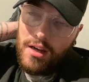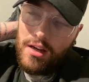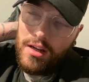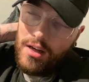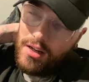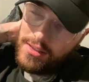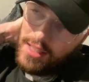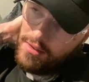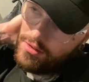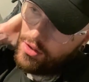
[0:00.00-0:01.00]
I
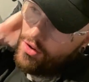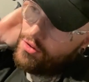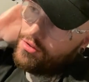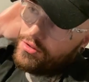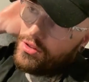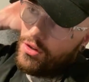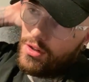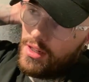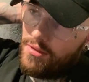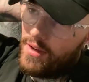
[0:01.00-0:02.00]
say don't go
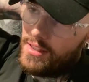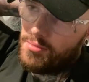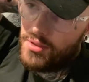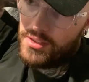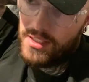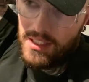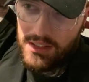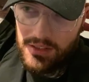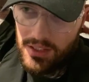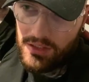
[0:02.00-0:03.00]
near faces, but see
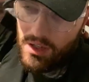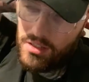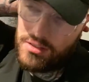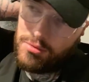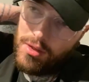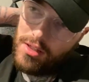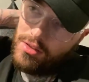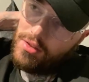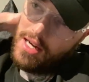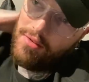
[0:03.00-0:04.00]
designs where
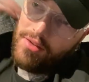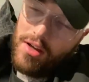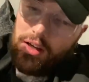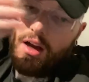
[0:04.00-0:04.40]
you have like a